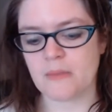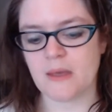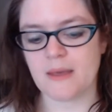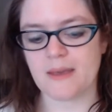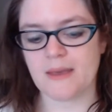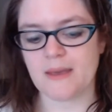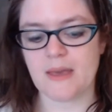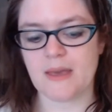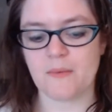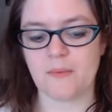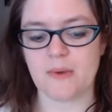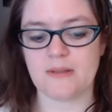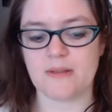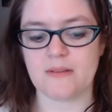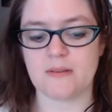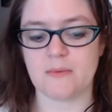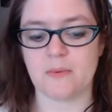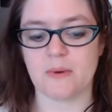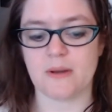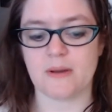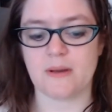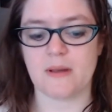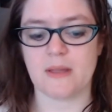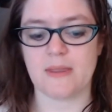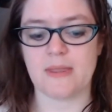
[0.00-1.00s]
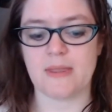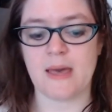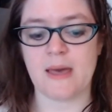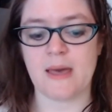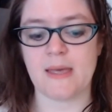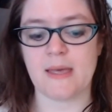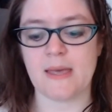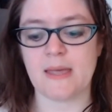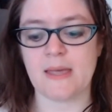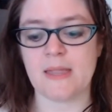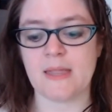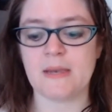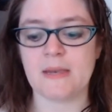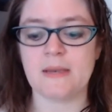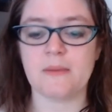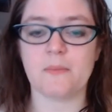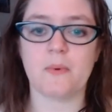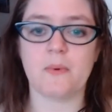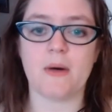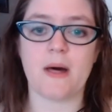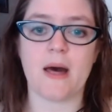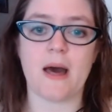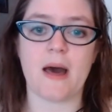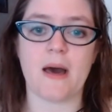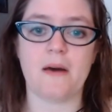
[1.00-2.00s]
Can't wait to work on that. And
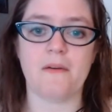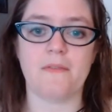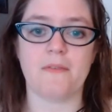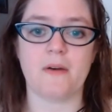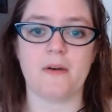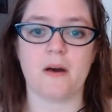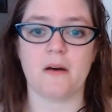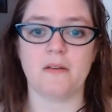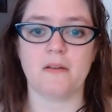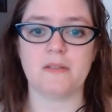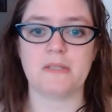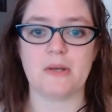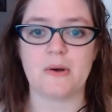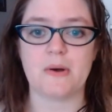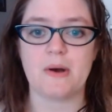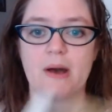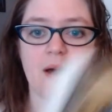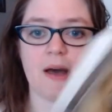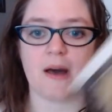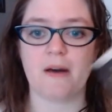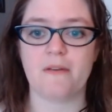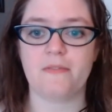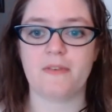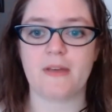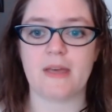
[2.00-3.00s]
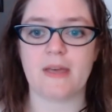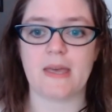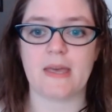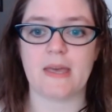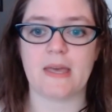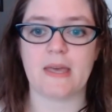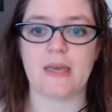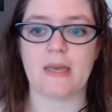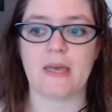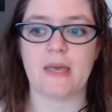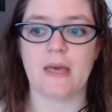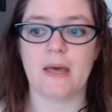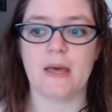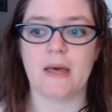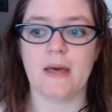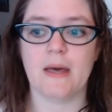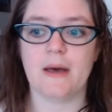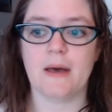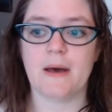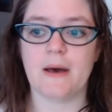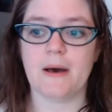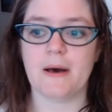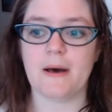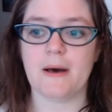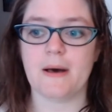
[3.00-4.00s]
we'll have also have a
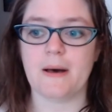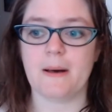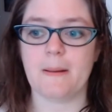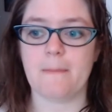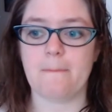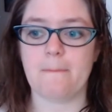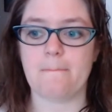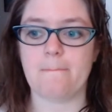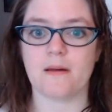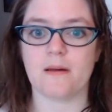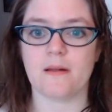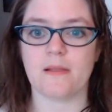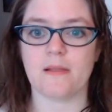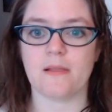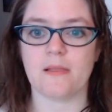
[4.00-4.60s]
um,